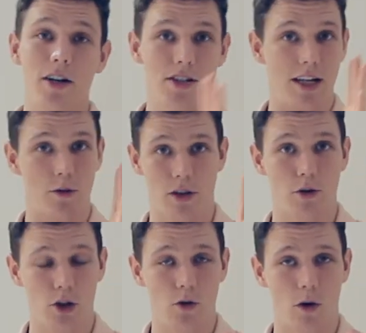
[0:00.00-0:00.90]
to stick with
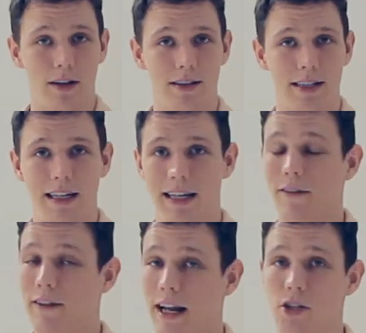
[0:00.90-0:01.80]
good quality.
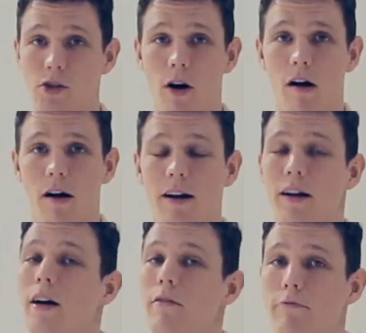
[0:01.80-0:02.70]
If it gets too hard,
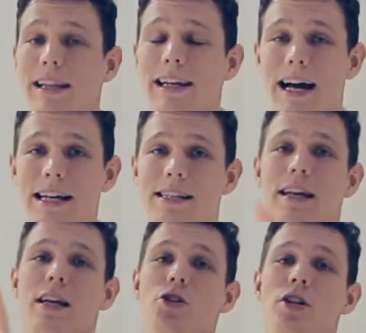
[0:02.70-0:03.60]
really nice,
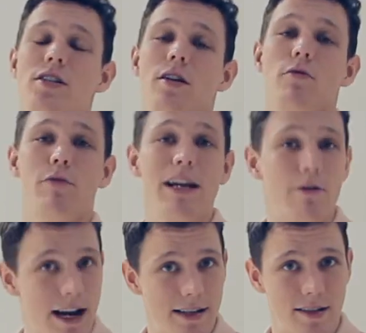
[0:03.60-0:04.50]
just
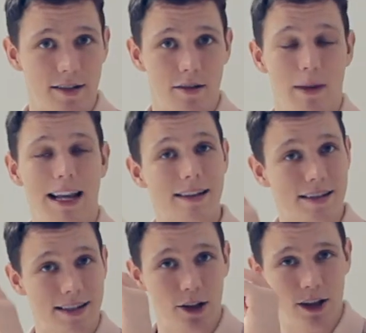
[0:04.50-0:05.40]
regress, make the
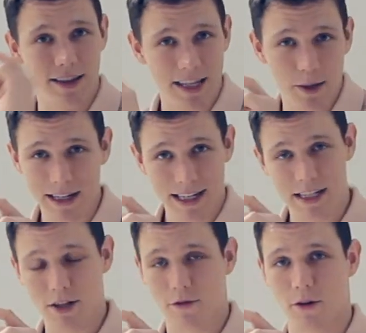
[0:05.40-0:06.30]
skill a little bit
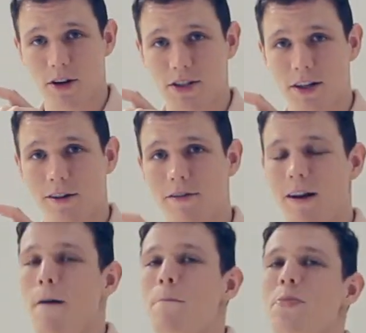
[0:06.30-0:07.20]
easier for yourself,
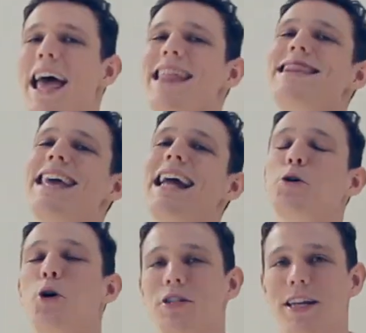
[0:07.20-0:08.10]
and then
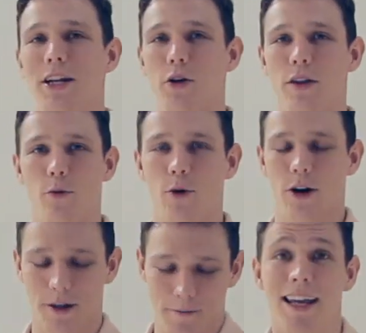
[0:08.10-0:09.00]
continue the work.
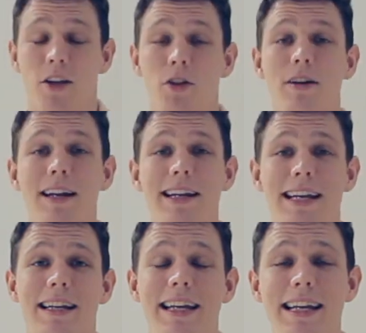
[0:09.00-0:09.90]
You can
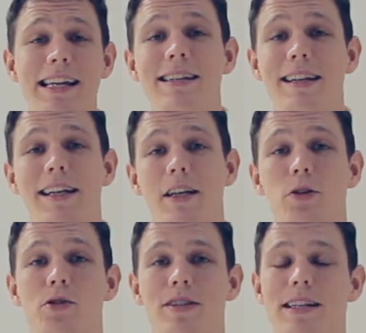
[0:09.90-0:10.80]
easily
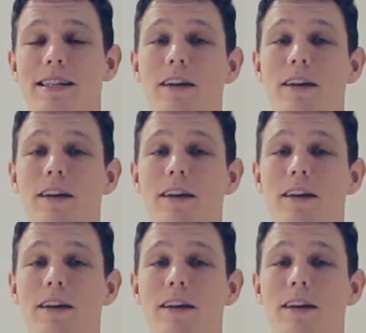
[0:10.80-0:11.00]
use this